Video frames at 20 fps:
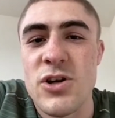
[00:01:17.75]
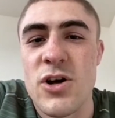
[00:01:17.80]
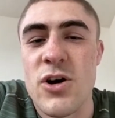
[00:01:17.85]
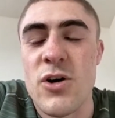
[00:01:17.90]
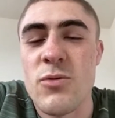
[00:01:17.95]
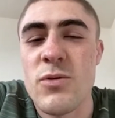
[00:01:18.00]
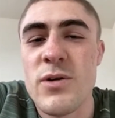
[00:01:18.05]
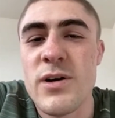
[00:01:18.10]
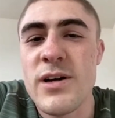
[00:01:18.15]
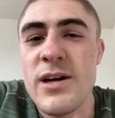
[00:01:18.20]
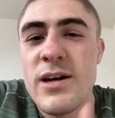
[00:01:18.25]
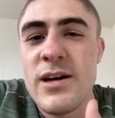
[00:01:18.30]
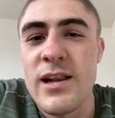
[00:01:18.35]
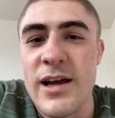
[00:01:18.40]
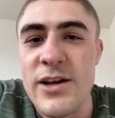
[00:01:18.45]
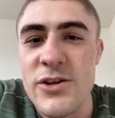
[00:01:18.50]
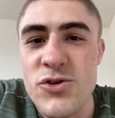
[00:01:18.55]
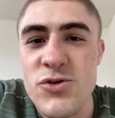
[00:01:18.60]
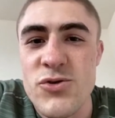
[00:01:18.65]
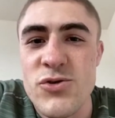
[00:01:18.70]
So
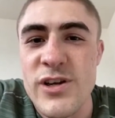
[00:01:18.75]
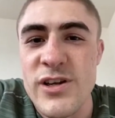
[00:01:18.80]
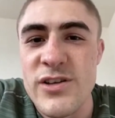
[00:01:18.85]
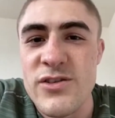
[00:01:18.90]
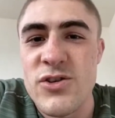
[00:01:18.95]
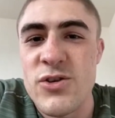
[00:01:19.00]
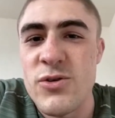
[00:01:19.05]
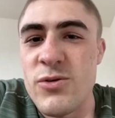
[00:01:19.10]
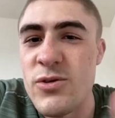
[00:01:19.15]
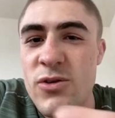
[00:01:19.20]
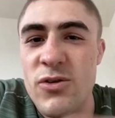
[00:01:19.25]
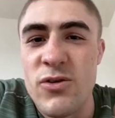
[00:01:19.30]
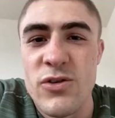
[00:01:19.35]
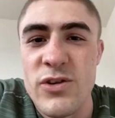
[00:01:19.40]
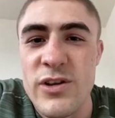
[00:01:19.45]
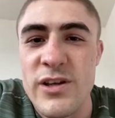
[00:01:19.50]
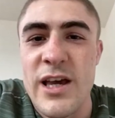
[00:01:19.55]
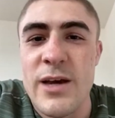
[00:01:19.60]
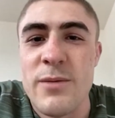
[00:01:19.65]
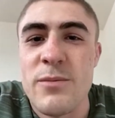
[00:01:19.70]
like jiu-jitsu and all
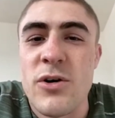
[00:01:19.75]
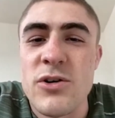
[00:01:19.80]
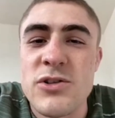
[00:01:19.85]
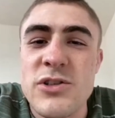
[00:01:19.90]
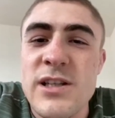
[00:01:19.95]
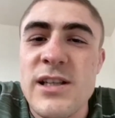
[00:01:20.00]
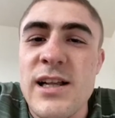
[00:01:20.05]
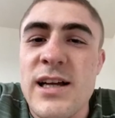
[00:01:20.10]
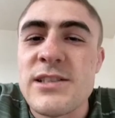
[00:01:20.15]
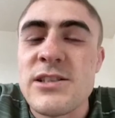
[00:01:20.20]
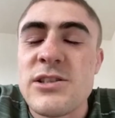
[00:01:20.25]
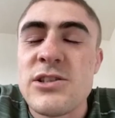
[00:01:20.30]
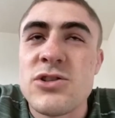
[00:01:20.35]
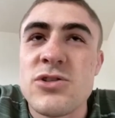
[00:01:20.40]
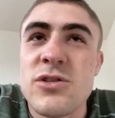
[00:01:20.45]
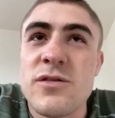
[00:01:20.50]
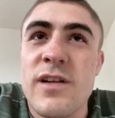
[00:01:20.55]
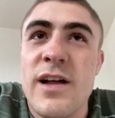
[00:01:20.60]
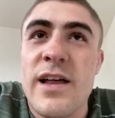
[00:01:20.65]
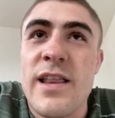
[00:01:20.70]
the kickboxing classes and
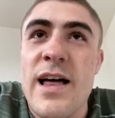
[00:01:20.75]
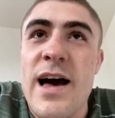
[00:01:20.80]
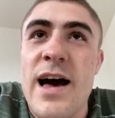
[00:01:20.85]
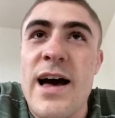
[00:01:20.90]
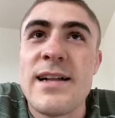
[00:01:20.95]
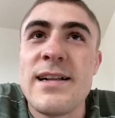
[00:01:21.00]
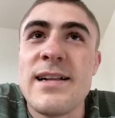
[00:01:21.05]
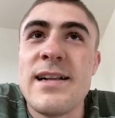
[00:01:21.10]
stuff like that.